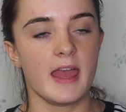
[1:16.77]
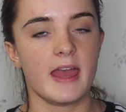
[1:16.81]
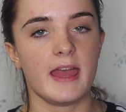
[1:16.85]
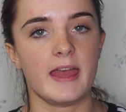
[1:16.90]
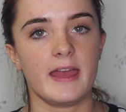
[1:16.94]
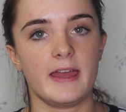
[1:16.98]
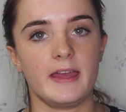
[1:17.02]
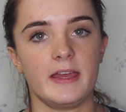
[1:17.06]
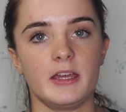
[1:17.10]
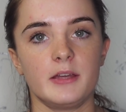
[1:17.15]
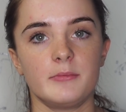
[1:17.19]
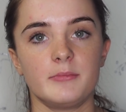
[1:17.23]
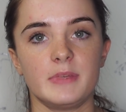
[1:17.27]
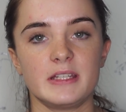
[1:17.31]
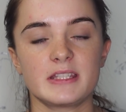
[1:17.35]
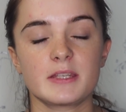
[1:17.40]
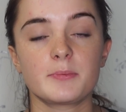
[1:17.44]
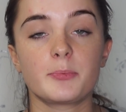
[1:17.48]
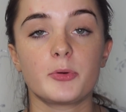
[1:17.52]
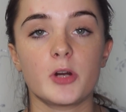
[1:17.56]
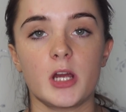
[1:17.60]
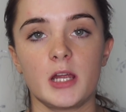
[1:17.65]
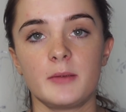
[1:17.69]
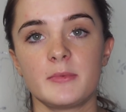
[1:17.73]
It's a
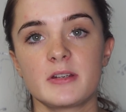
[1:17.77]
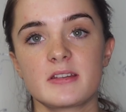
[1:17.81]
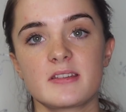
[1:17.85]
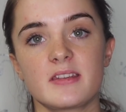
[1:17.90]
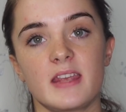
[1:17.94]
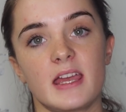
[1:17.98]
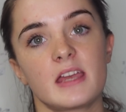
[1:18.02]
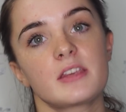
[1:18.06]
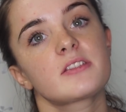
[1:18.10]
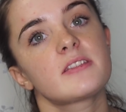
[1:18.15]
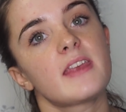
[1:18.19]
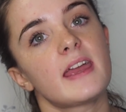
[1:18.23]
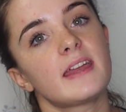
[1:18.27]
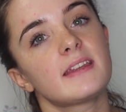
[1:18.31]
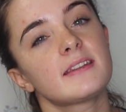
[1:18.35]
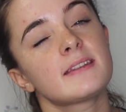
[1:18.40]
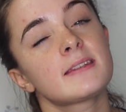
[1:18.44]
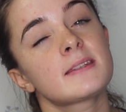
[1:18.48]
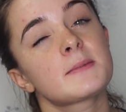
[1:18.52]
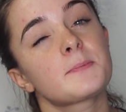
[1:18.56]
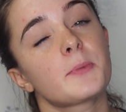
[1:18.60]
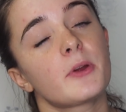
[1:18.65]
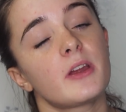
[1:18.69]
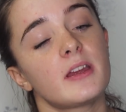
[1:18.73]
primer slash
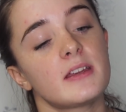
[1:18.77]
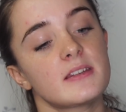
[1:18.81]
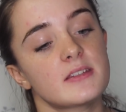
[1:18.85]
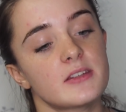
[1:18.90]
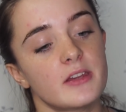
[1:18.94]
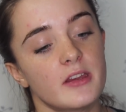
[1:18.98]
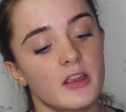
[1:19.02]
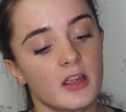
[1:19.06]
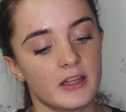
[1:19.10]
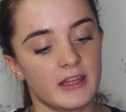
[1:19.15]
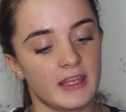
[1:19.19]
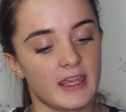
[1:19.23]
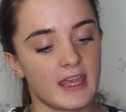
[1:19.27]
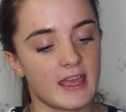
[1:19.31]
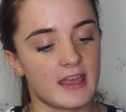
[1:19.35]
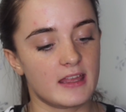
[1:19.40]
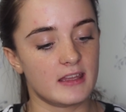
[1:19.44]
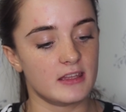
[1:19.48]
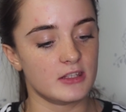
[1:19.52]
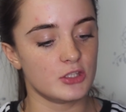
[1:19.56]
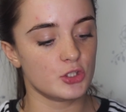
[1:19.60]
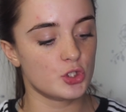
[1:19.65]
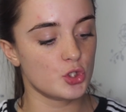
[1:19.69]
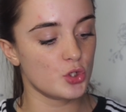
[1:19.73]
setting spray, so you're kind of
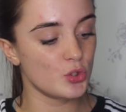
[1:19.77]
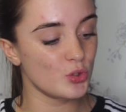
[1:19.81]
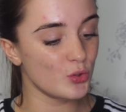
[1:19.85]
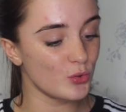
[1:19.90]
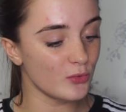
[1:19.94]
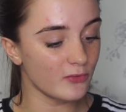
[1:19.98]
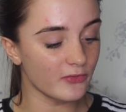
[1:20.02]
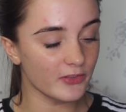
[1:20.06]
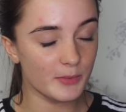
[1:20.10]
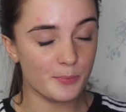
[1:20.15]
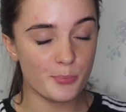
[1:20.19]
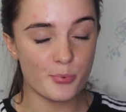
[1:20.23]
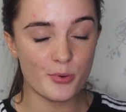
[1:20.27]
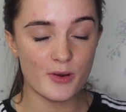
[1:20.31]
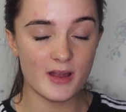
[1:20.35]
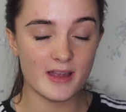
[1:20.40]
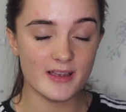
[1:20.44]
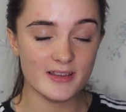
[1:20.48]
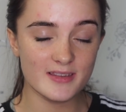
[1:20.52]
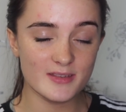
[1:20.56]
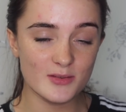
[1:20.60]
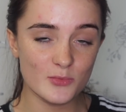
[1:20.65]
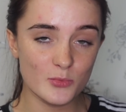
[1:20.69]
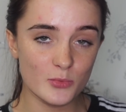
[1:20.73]
getting 2 for the
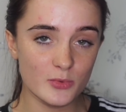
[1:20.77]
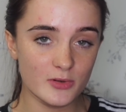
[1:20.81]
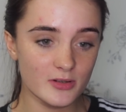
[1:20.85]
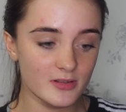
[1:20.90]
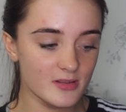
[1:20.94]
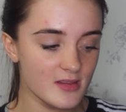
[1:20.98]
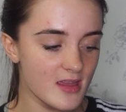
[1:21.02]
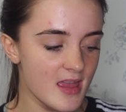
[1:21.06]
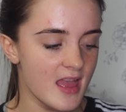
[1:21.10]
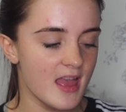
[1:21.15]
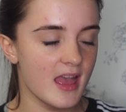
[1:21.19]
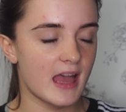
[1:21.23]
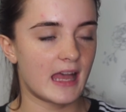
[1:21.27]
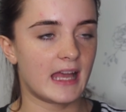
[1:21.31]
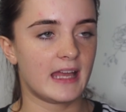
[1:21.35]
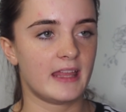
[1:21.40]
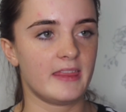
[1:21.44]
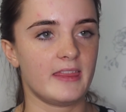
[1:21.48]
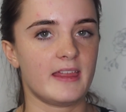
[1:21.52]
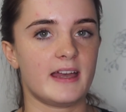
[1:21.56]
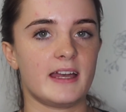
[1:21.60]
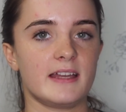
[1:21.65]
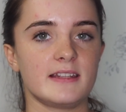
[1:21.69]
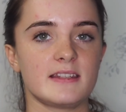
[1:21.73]
price of 1,
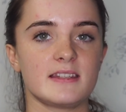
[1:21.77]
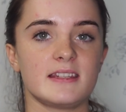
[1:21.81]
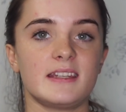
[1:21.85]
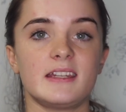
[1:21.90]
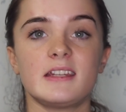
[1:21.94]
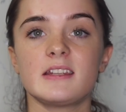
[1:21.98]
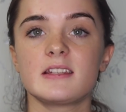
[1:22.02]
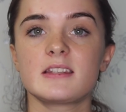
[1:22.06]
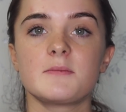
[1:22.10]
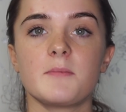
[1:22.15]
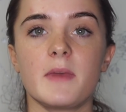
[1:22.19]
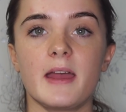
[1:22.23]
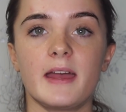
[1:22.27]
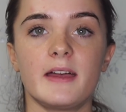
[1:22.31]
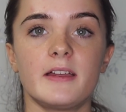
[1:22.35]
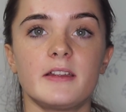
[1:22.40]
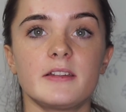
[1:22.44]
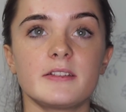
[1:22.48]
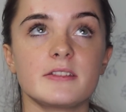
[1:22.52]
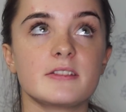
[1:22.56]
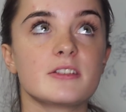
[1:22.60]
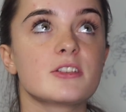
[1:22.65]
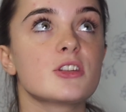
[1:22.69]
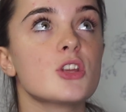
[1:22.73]
and that it
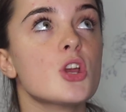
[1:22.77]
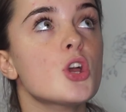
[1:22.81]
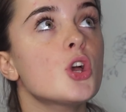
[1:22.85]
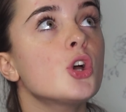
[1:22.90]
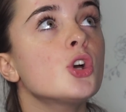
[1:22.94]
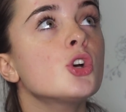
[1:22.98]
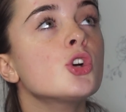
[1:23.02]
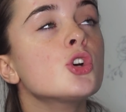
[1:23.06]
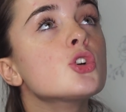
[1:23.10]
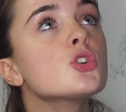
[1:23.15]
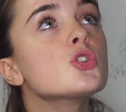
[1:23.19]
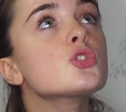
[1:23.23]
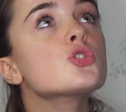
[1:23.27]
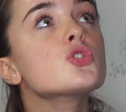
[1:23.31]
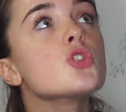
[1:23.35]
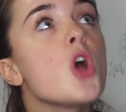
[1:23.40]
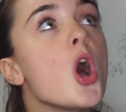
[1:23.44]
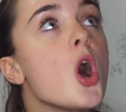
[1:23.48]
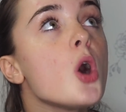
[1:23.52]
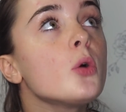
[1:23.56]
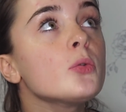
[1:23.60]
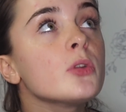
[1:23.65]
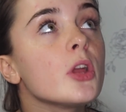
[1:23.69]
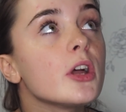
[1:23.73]
smells
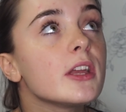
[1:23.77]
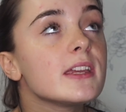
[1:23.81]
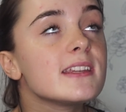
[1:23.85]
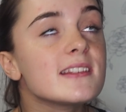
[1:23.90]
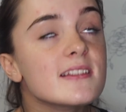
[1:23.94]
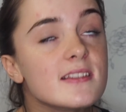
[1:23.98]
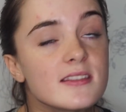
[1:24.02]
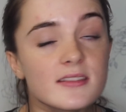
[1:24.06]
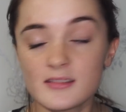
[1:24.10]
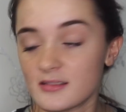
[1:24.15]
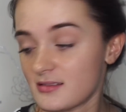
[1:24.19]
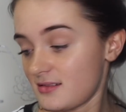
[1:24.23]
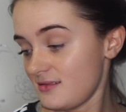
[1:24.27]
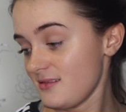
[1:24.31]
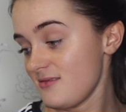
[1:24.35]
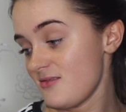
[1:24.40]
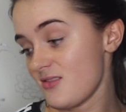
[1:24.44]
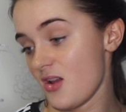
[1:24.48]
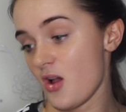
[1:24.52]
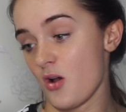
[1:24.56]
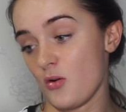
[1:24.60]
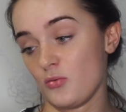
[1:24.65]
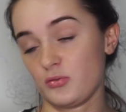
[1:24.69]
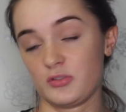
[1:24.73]
so nice.
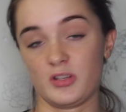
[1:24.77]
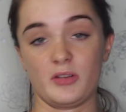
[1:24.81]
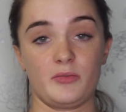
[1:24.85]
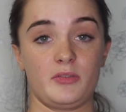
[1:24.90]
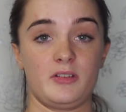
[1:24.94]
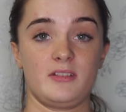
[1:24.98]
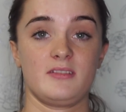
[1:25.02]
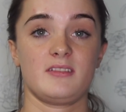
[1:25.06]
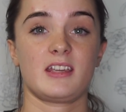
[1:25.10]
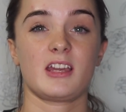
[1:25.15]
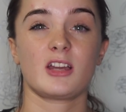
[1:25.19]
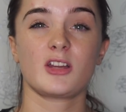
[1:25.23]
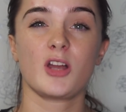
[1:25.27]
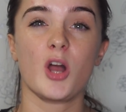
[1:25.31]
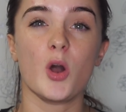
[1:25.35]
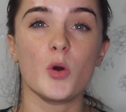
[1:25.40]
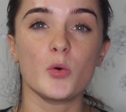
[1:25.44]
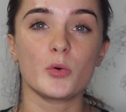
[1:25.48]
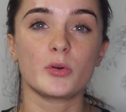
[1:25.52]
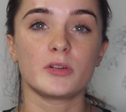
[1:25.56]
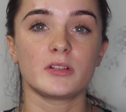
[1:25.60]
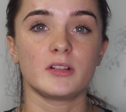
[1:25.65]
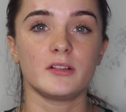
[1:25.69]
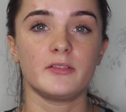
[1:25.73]
So nice, like a
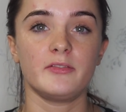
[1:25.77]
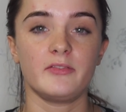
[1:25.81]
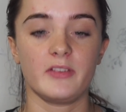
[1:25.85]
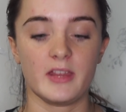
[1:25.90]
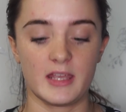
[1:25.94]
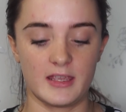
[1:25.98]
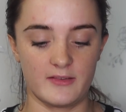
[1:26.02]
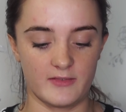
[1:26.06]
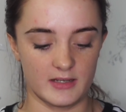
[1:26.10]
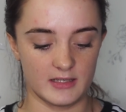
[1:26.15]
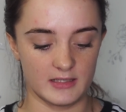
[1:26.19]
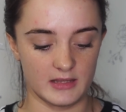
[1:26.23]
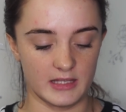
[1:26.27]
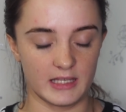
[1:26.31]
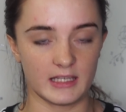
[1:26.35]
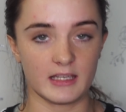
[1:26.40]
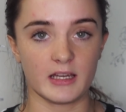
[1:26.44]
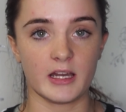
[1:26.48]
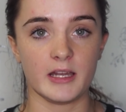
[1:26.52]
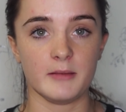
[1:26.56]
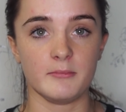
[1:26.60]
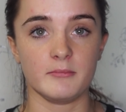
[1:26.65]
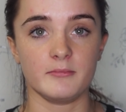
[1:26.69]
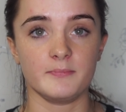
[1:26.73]
coconut flavor. Like
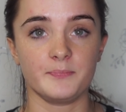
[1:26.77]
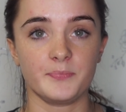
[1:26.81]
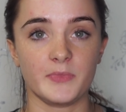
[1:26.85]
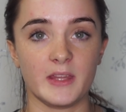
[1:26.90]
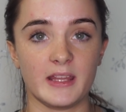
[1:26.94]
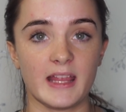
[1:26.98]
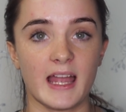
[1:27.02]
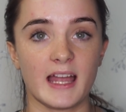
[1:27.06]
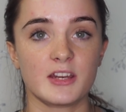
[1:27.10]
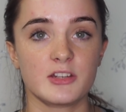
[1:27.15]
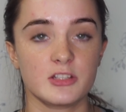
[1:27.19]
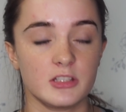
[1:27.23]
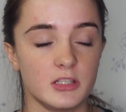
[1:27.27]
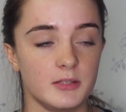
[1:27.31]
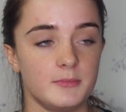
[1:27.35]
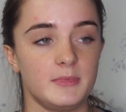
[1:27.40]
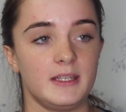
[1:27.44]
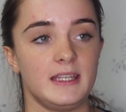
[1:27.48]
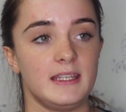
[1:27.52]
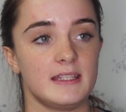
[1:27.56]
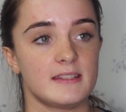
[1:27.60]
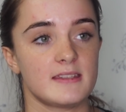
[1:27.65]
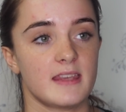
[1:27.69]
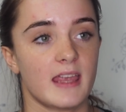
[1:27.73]
it actually
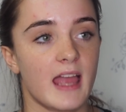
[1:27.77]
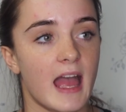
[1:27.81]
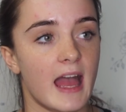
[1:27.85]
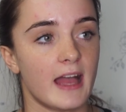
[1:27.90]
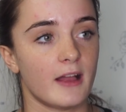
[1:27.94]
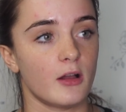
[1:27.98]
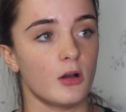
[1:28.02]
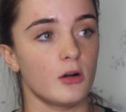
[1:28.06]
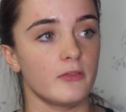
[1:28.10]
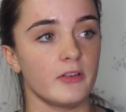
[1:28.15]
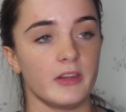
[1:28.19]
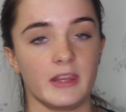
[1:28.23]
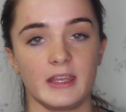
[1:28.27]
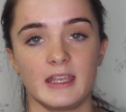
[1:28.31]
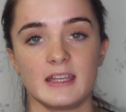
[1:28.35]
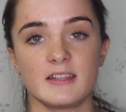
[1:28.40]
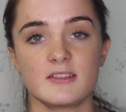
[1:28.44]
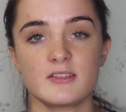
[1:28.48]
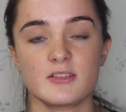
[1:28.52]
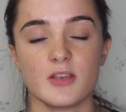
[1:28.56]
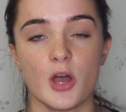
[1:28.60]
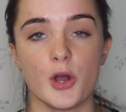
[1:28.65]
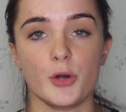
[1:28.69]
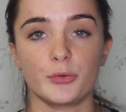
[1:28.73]
means like hangover, like
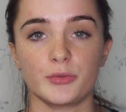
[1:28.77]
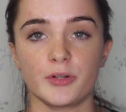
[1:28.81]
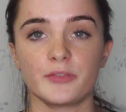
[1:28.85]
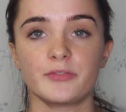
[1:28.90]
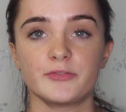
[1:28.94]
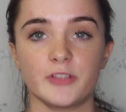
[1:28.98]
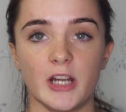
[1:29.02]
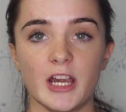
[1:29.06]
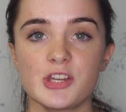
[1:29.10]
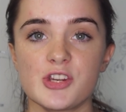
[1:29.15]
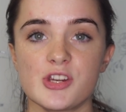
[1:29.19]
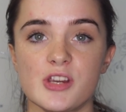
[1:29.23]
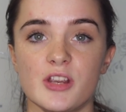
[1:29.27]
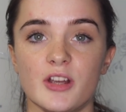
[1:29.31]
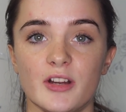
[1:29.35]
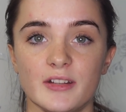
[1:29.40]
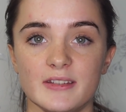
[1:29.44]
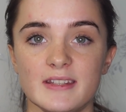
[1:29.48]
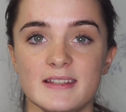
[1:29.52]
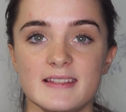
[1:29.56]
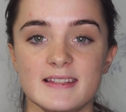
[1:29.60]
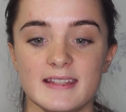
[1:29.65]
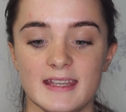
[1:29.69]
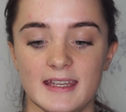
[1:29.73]
it's so refreshing
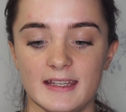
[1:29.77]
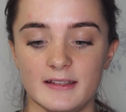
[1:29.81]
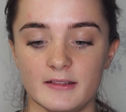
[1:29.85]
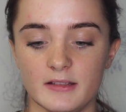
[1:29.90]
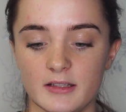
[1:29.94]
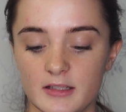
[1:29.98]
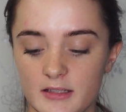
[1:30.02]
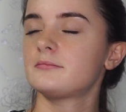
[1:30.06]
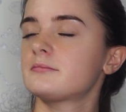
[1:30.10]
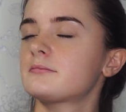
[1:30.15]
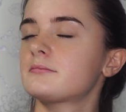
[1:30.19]
on the skin.